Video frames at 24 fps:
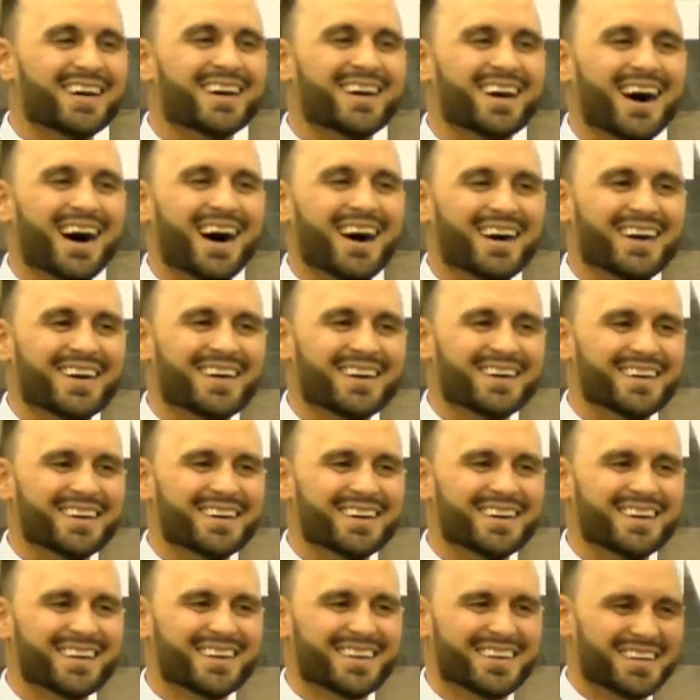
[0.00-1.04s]
Huh?
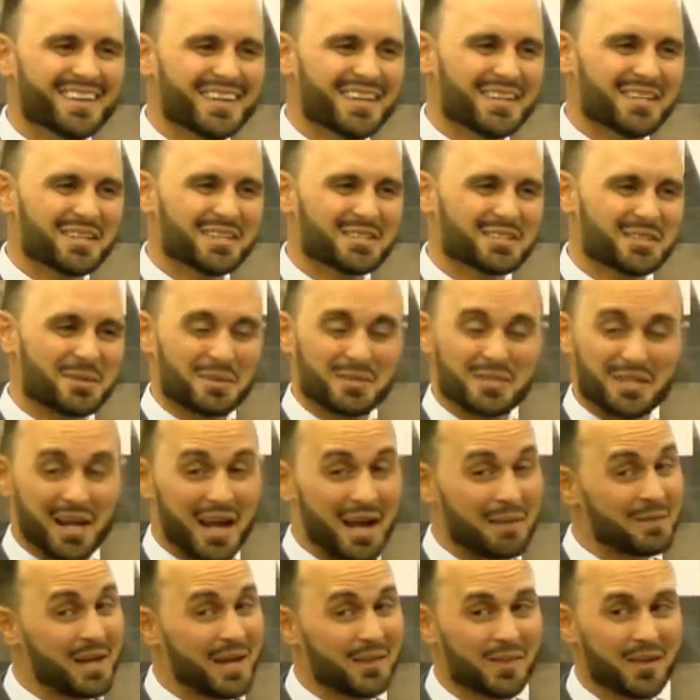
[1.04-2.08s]
Somebody said,
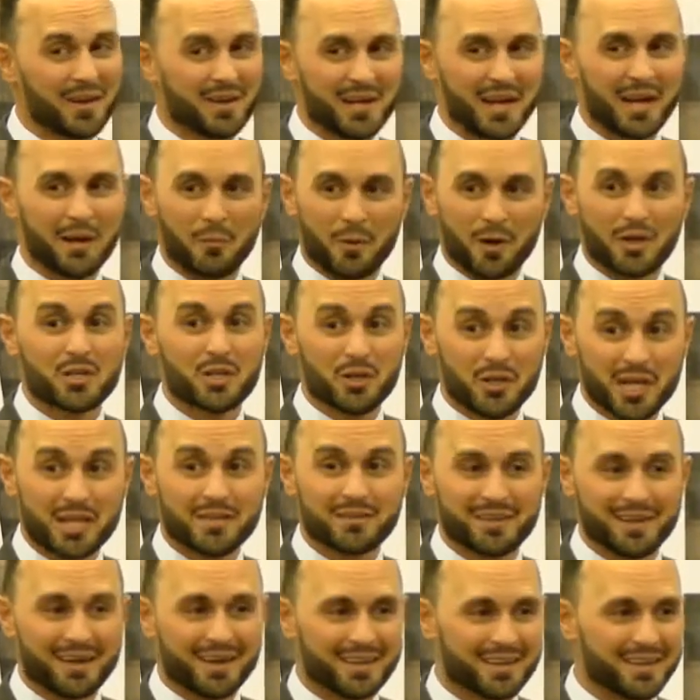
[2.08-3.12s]
I'm not there yet. Well, you'll get
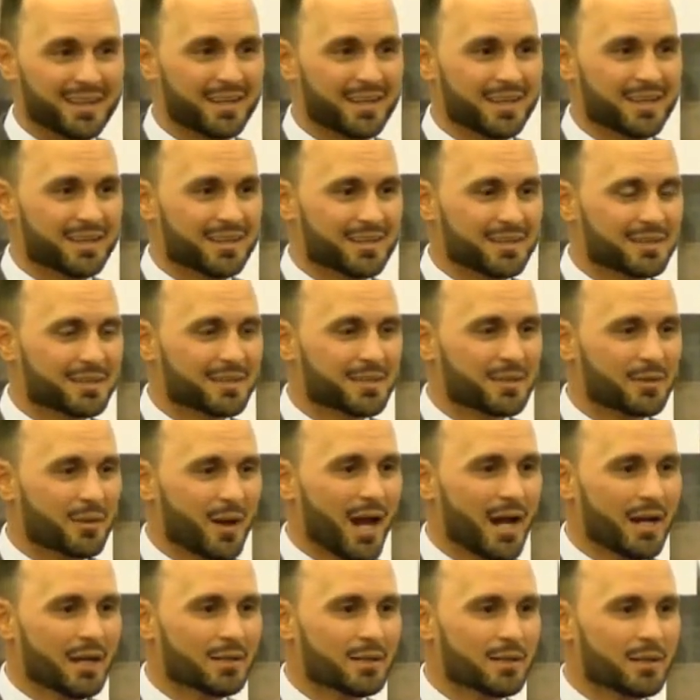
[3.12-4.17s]
there,
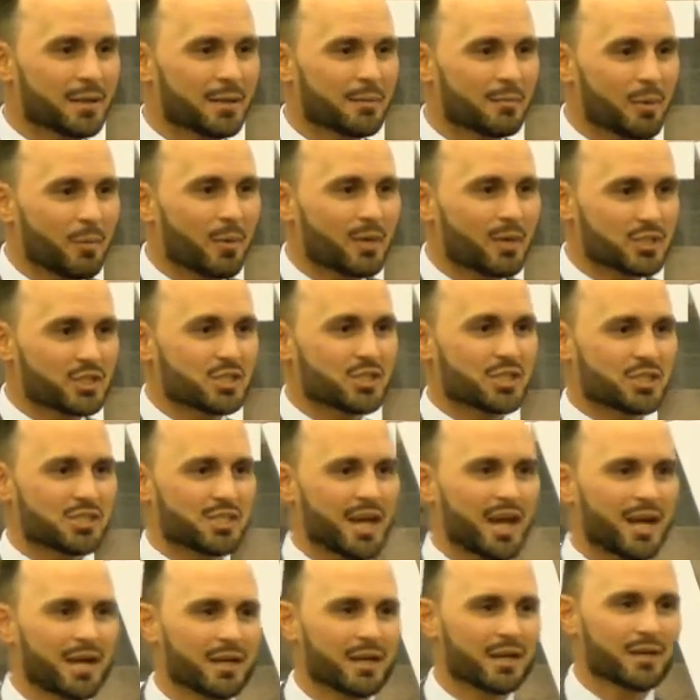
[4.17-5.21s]
right? But what should you
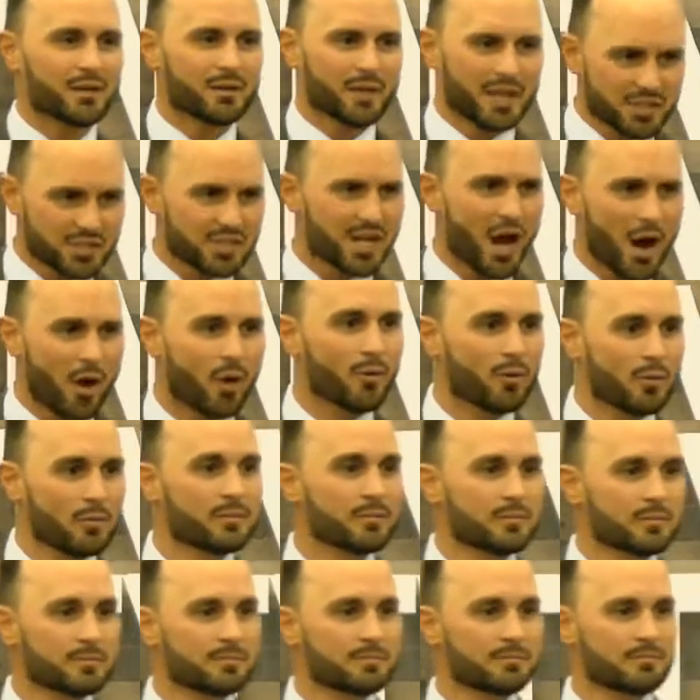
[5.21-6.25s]
say? Let's go.
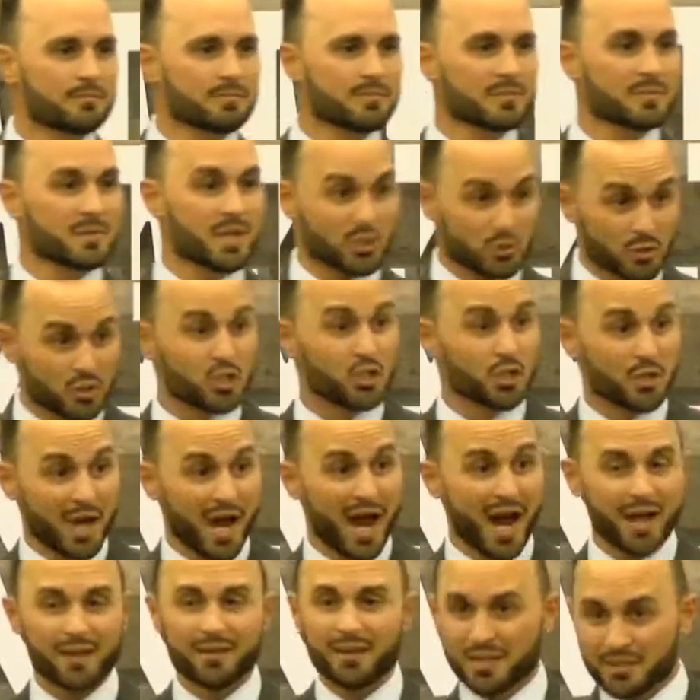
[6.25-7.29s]
That's what you
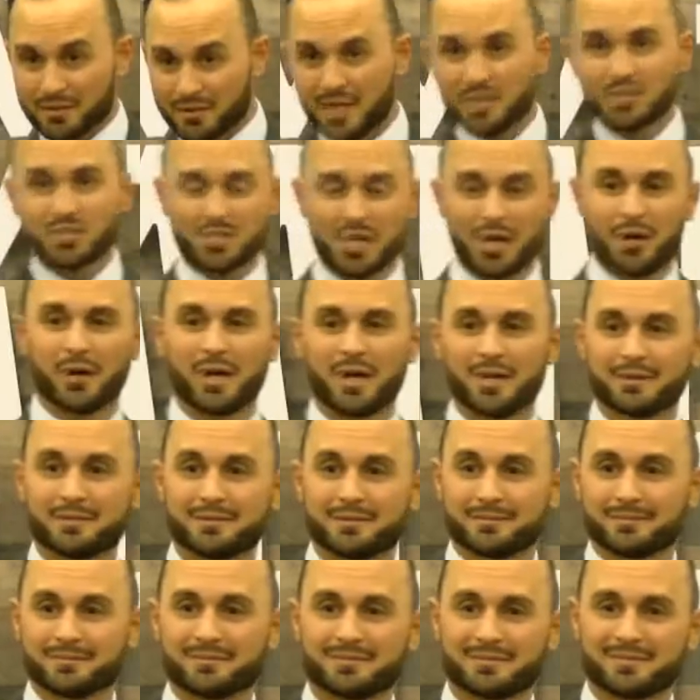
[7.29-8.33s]
got. Let's do it.
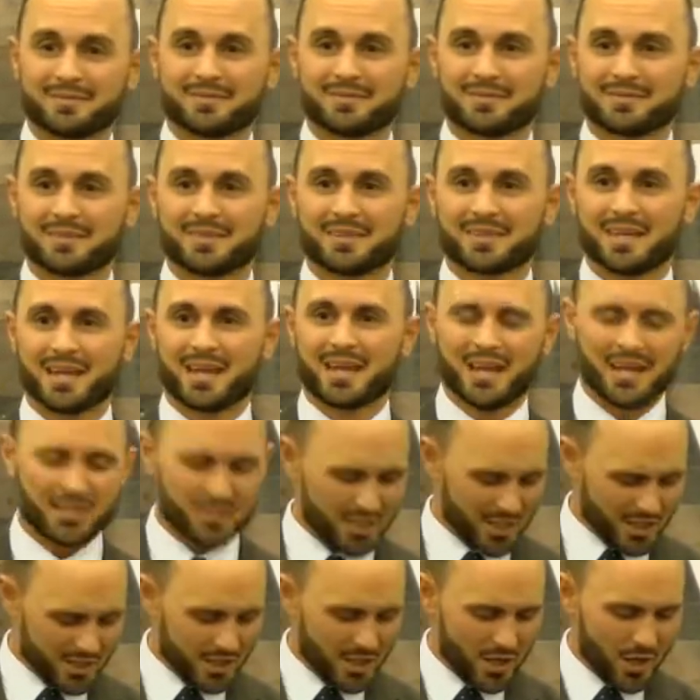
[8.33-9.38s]
And I
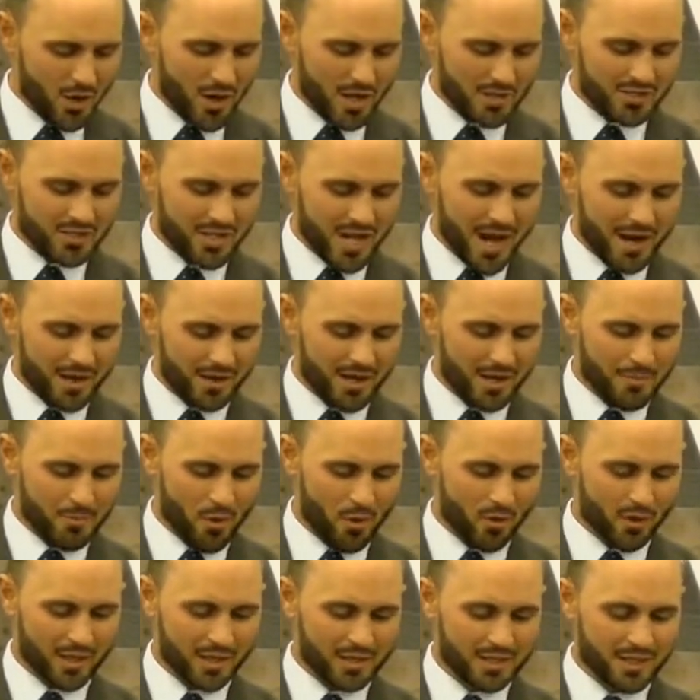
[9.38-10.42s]
said, you know, on Saturday
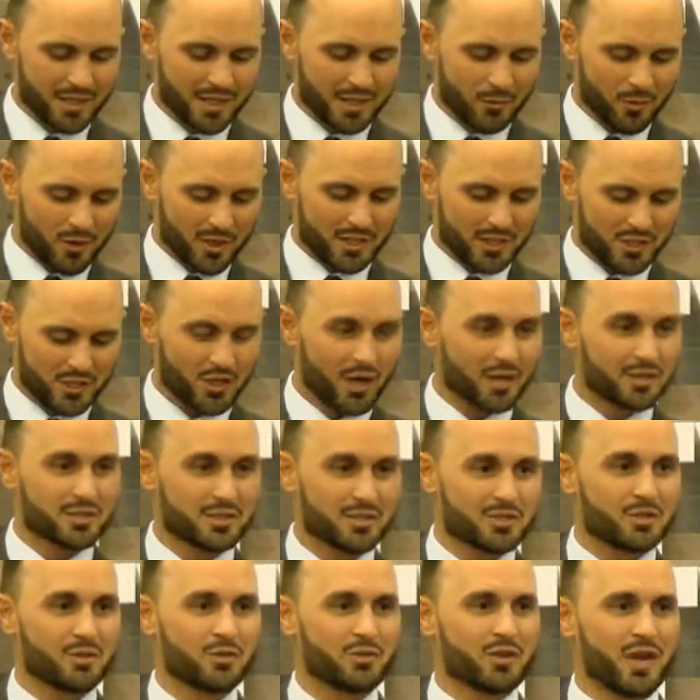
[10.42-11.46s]
morning, we're going to start this
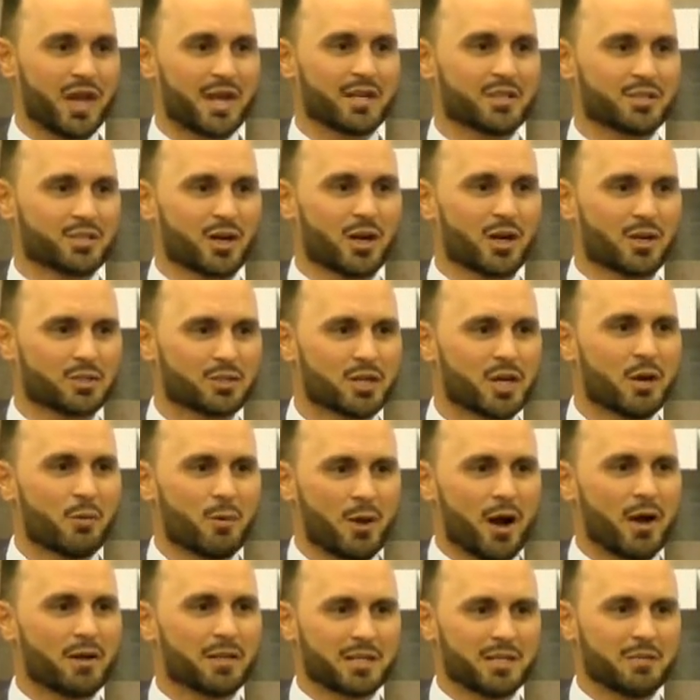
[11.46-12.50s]
new thing at church. We
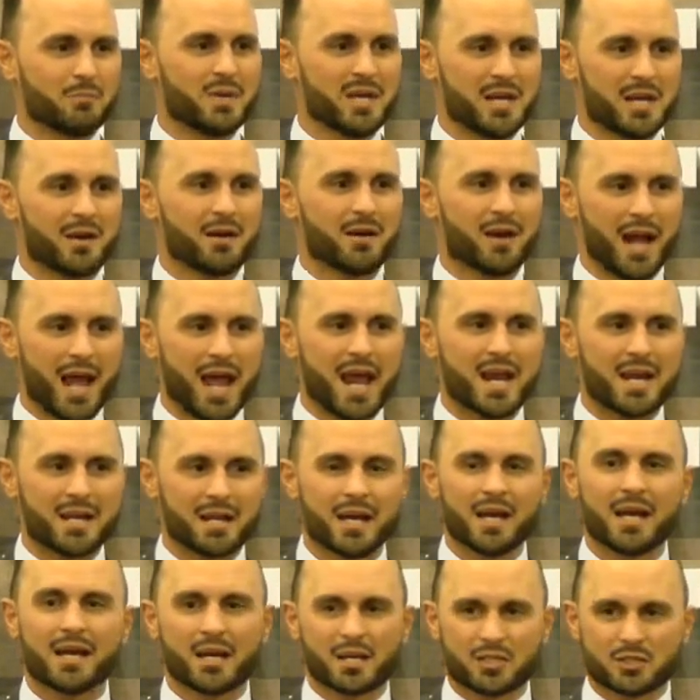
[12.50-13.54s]
all need to be here at 8
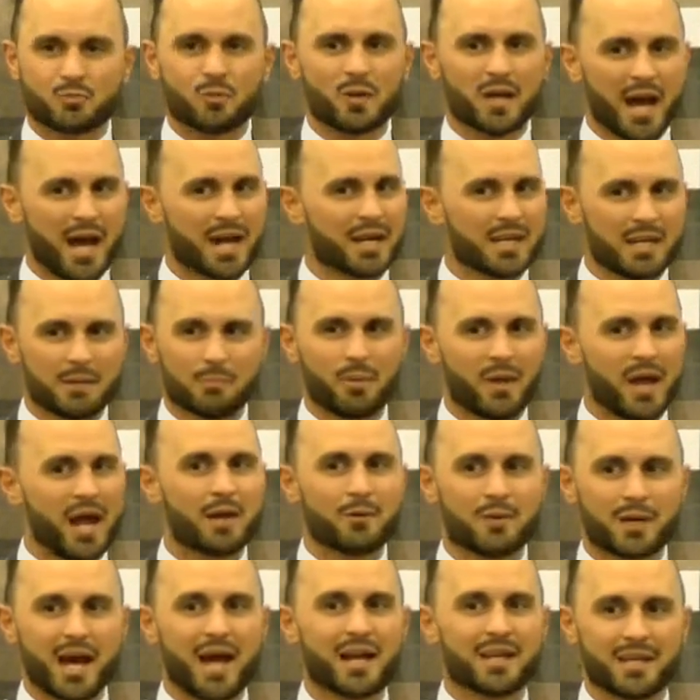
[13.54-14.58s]
because we got to get planned.
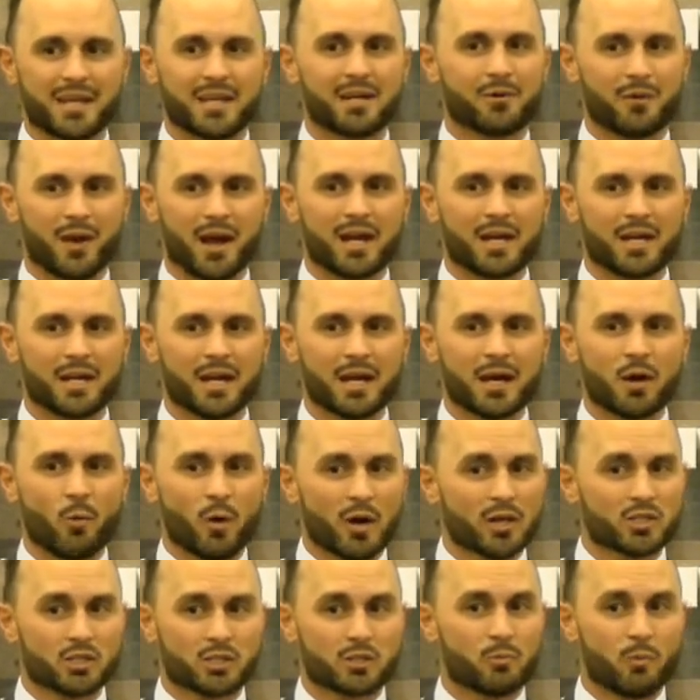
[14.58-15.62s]
We got to get it ready.
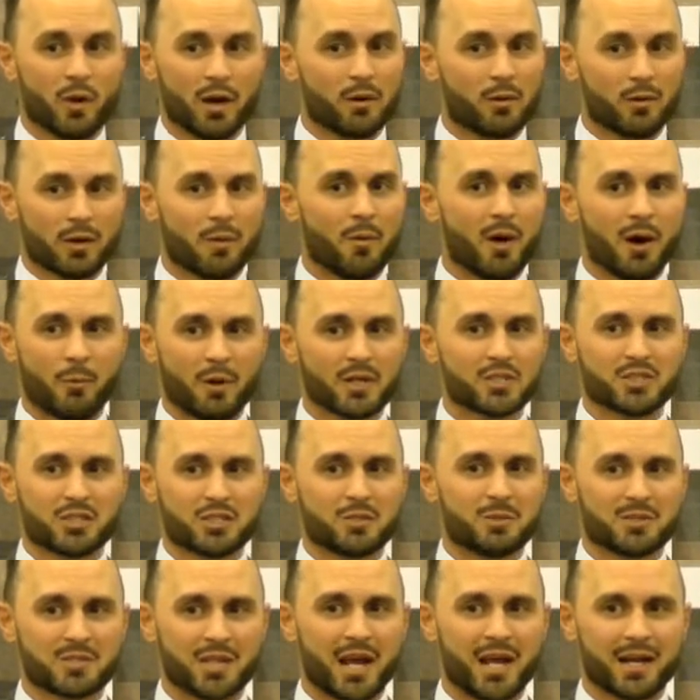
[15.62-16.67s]
Come on, what should you
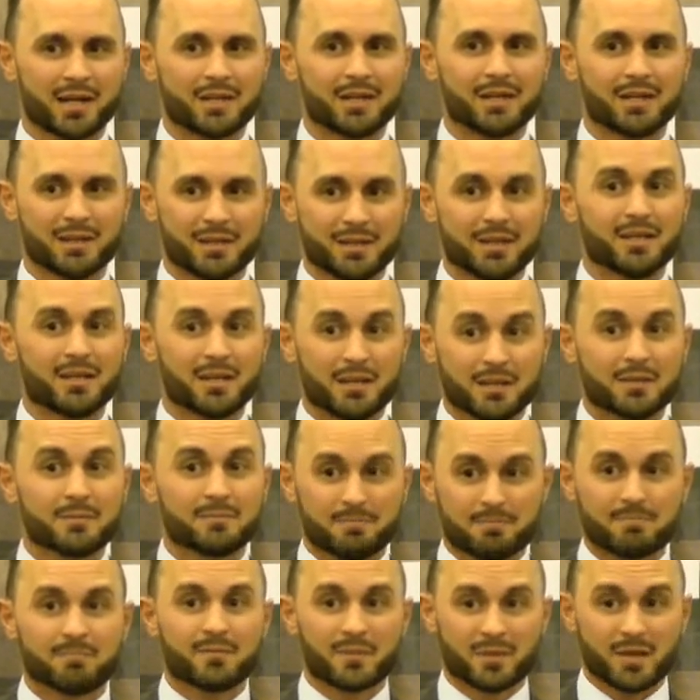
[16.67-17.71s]
be saying?
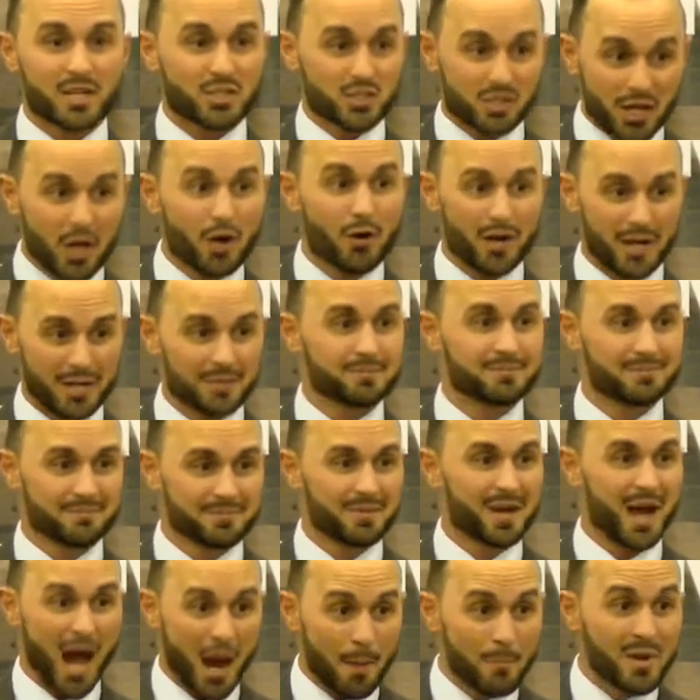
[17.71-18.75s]
Let's do it.
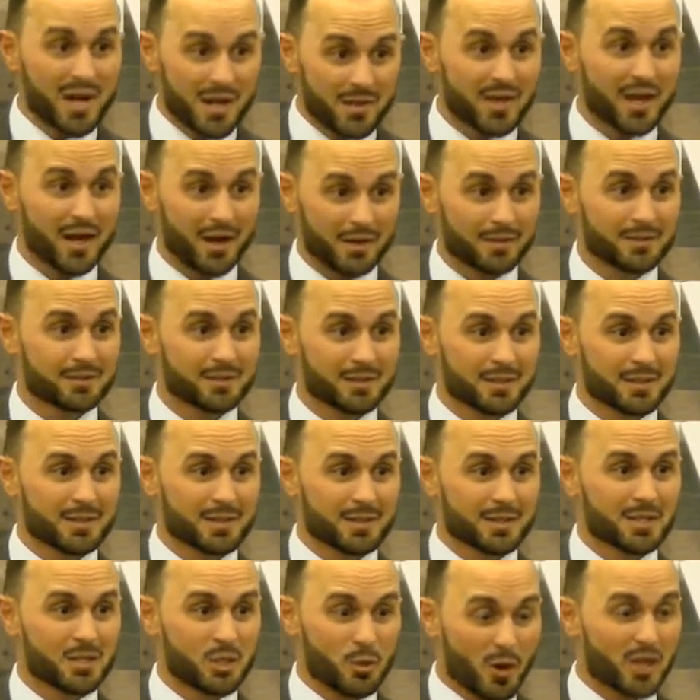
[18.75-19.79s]
I'll be there.
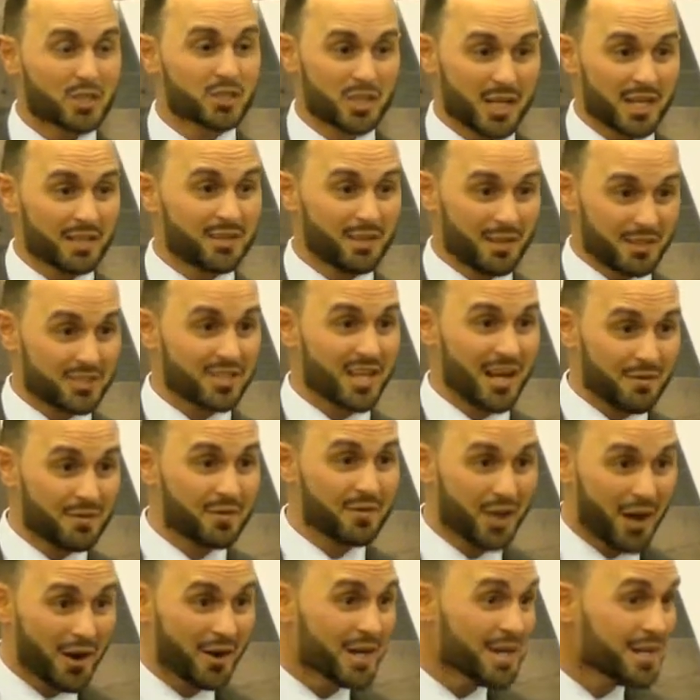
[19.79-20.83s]
You want us to get there at
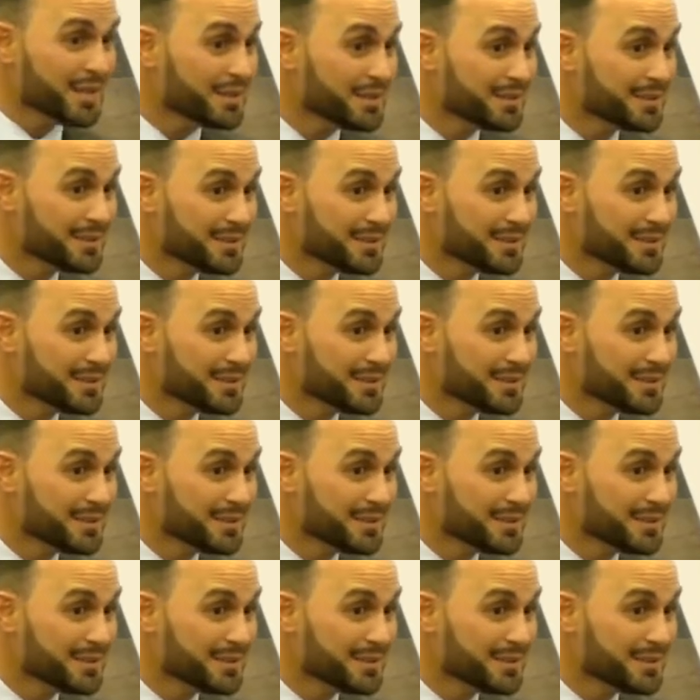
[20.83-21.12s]
7:30?